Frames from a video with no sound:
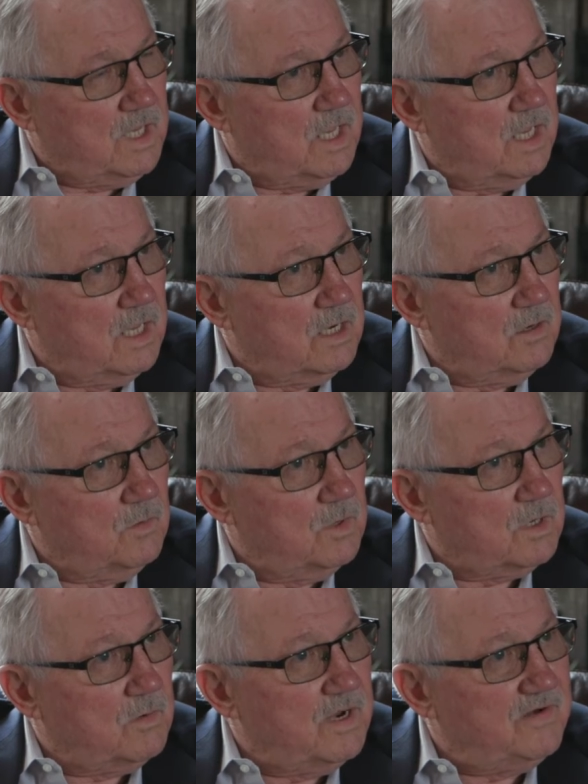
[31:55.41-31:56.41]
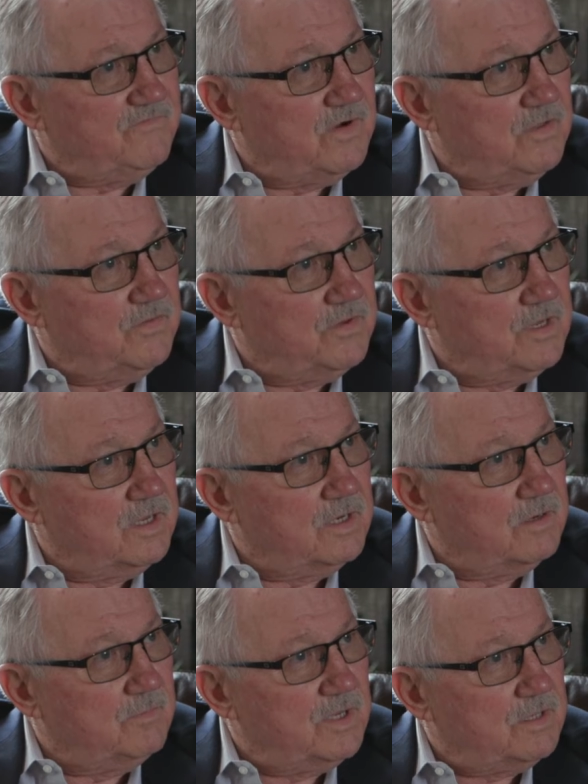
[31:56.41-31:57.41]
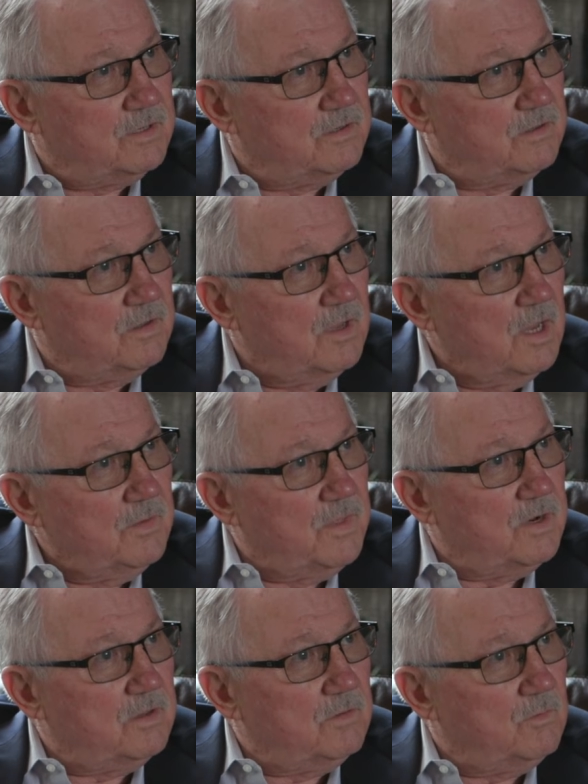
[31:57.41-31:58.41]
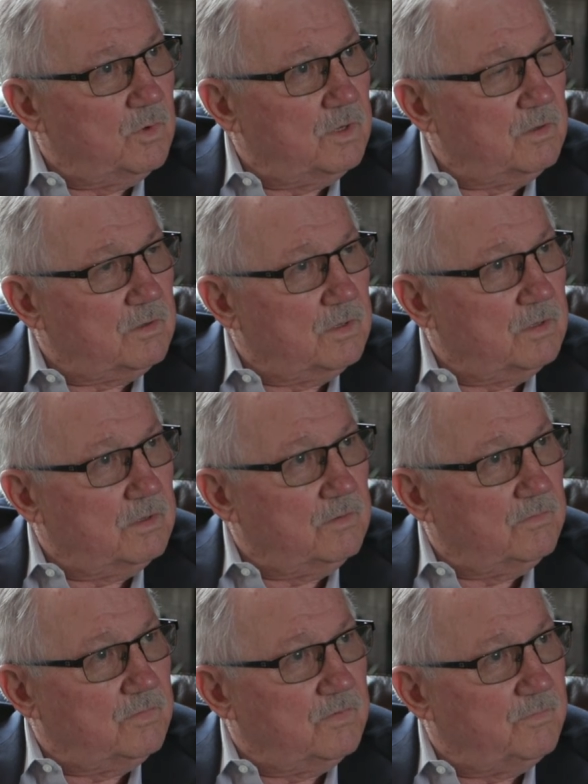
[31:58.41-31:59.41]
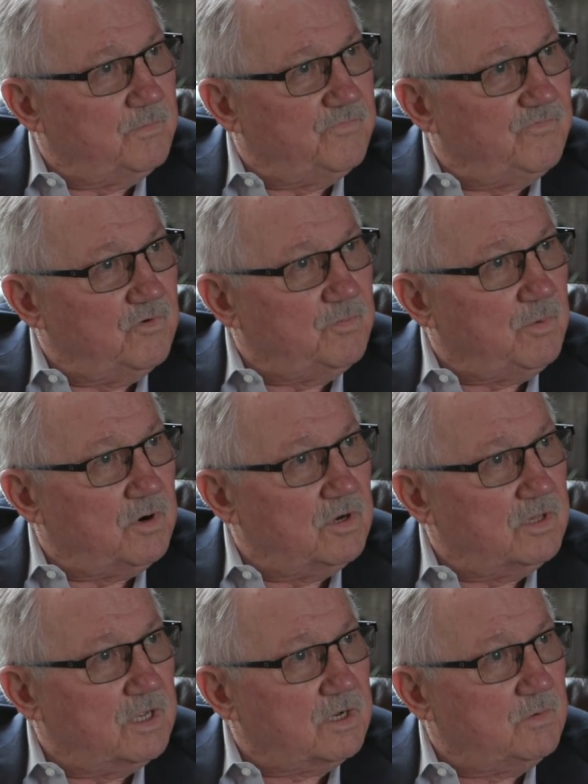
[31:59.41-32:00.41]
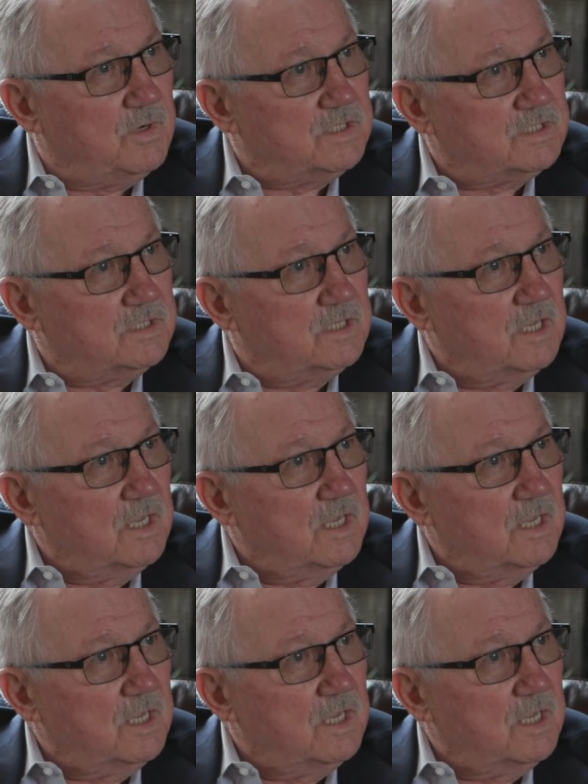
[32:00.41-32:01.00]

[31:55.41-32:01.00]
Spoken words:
can't. We're grandfathered in. But the first part of that question,